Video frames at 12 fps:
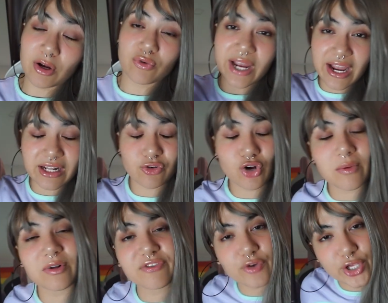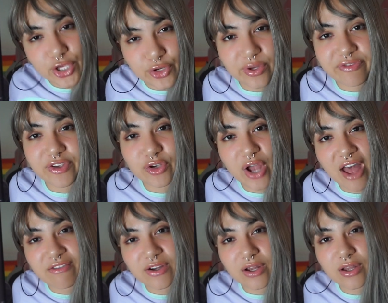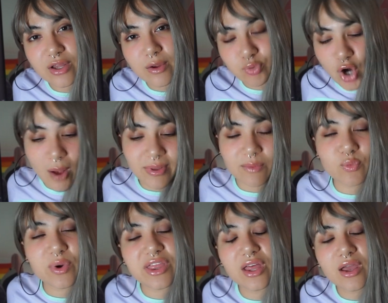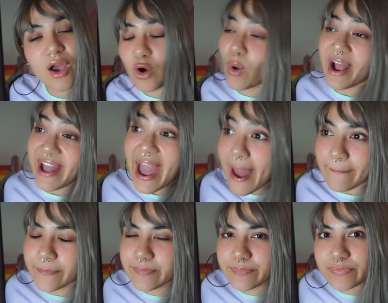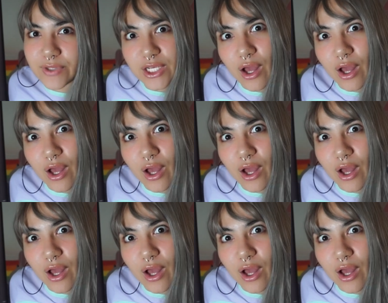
create trouble for you if you have a problem with who I am, you